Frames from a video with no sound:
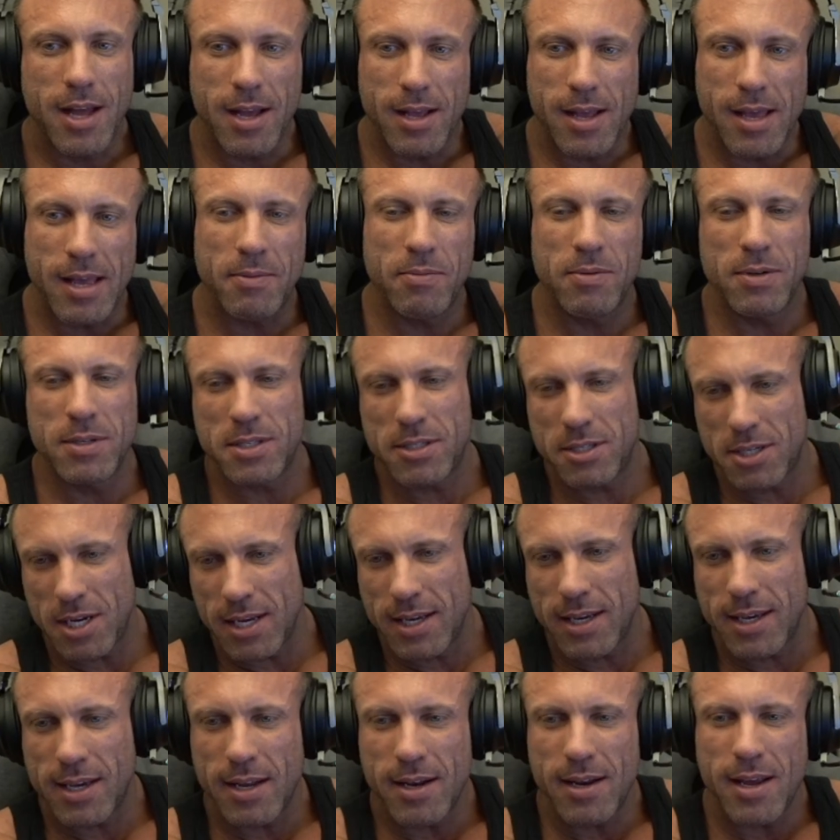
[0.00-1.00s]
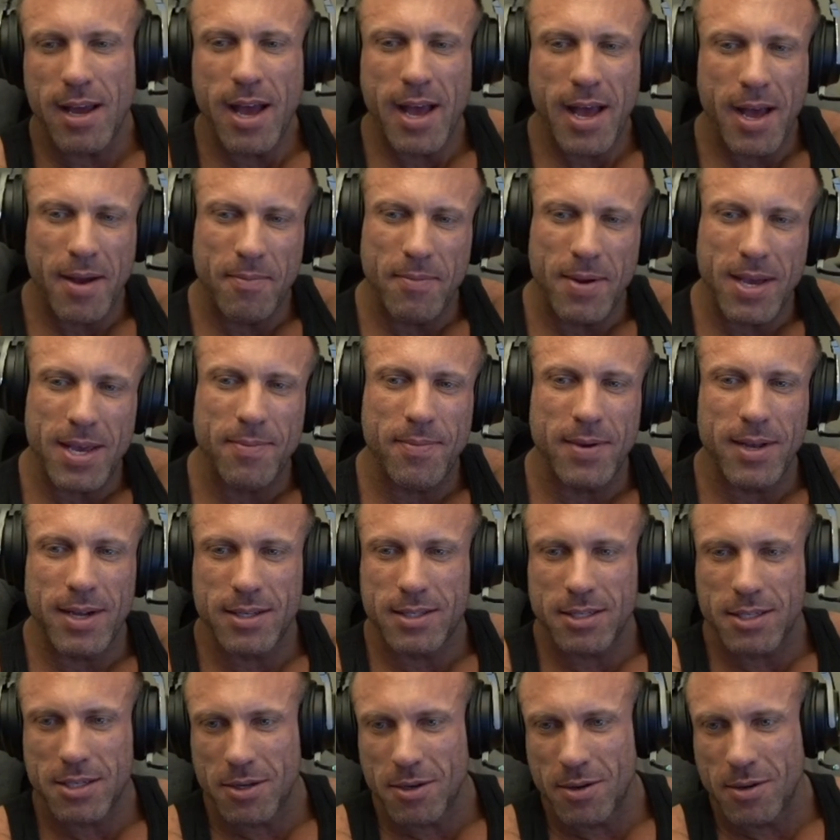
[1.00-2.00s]
It was chicken. Yeah, maybe
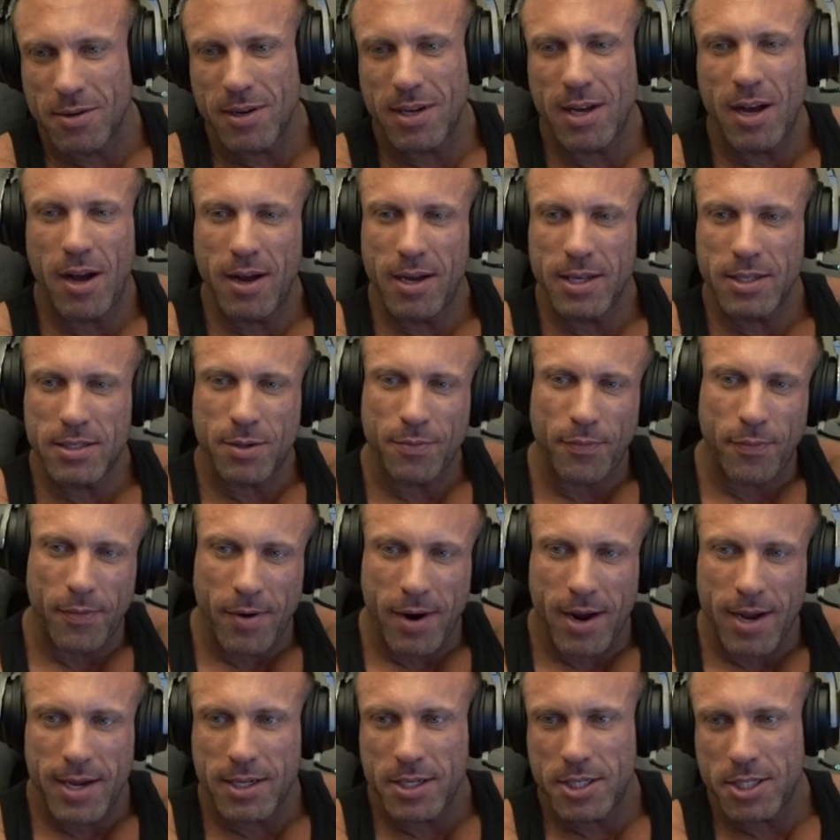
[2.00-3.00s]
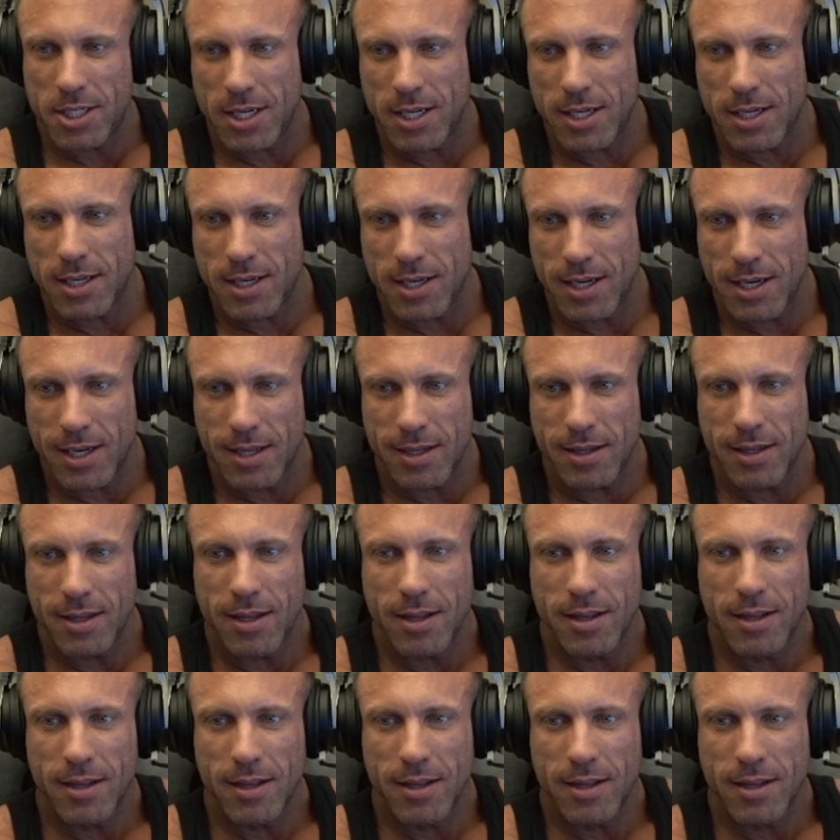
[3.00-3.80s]
it's good. Yeah, it's fried chicken.